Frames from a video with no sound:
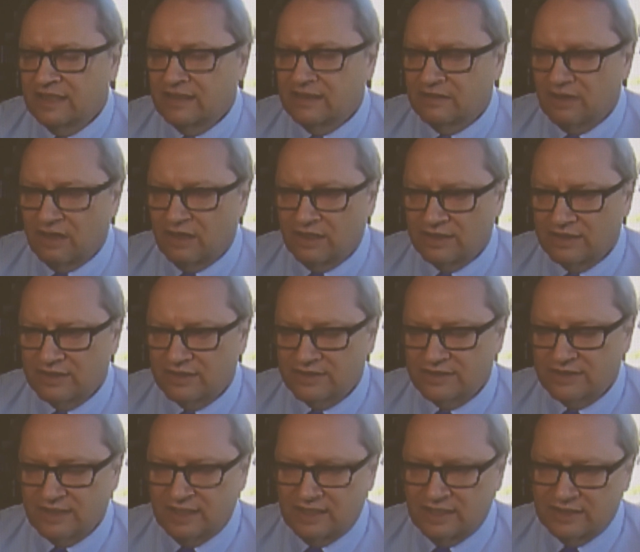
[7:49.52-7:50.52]
they launch
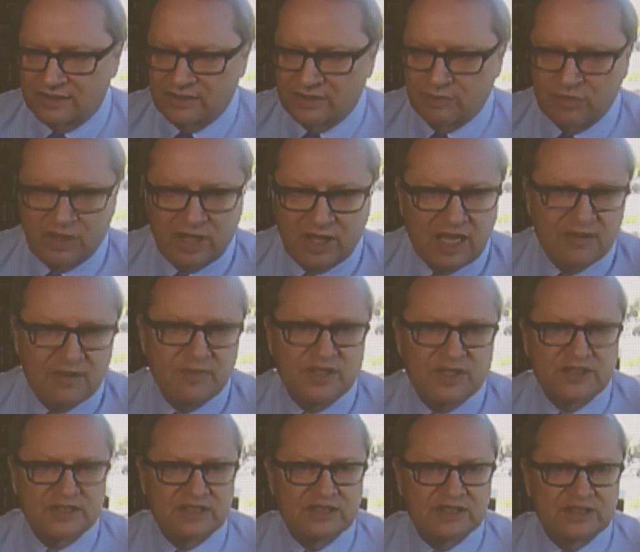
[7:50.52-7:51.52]
supply
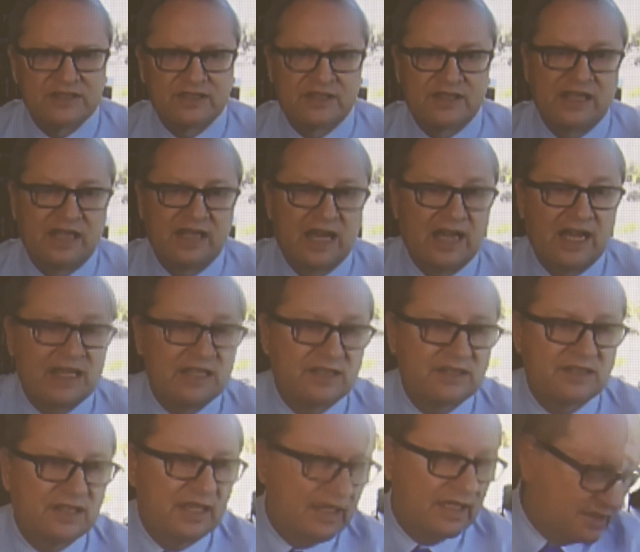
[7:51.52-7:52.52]
missions to the
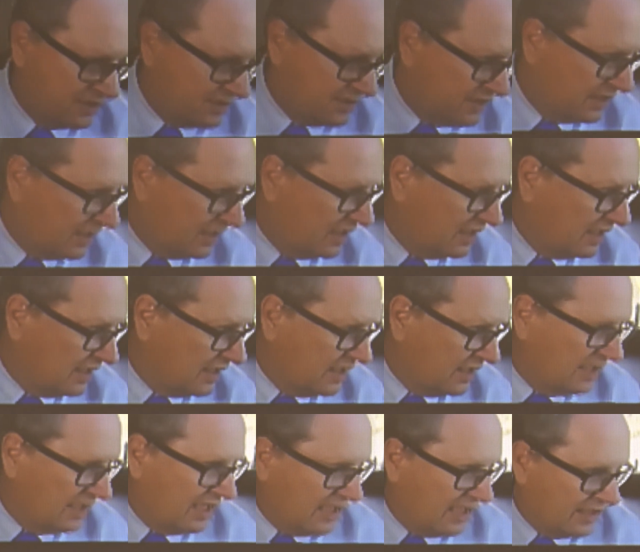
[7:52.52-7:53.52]
ISS,
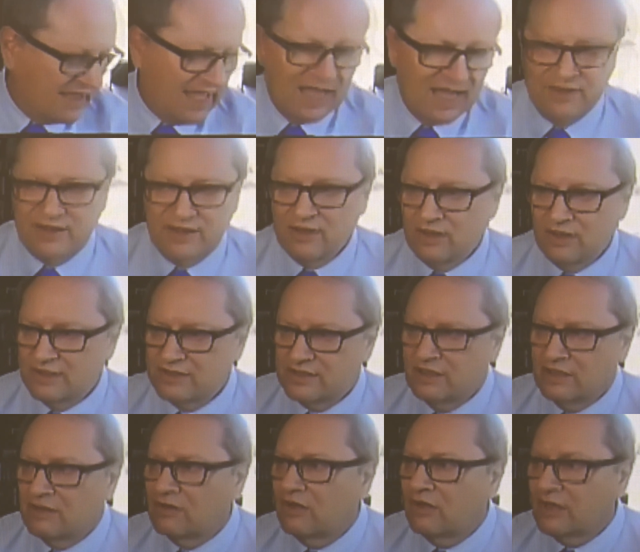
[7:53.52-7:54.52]
and now they
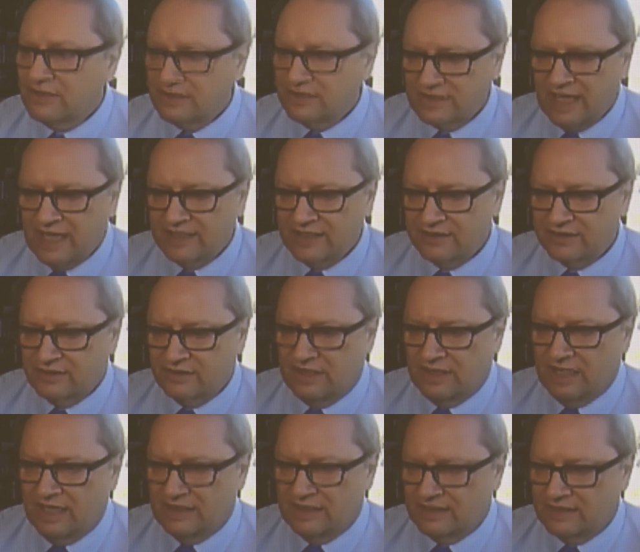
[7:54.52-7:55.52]
also launch
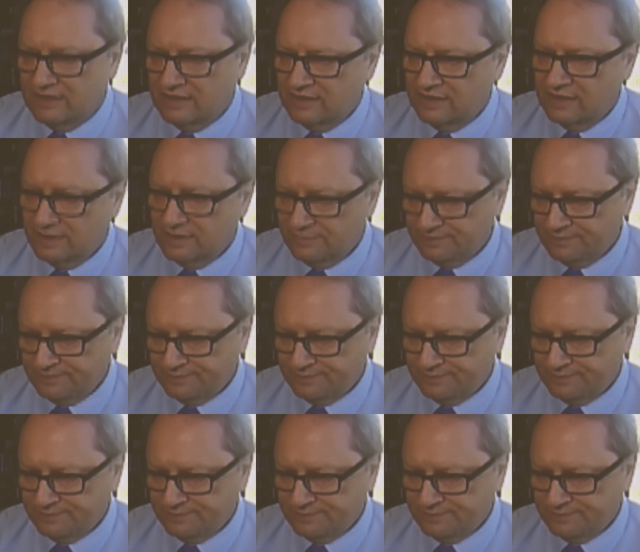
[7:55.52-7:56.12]
astronauts.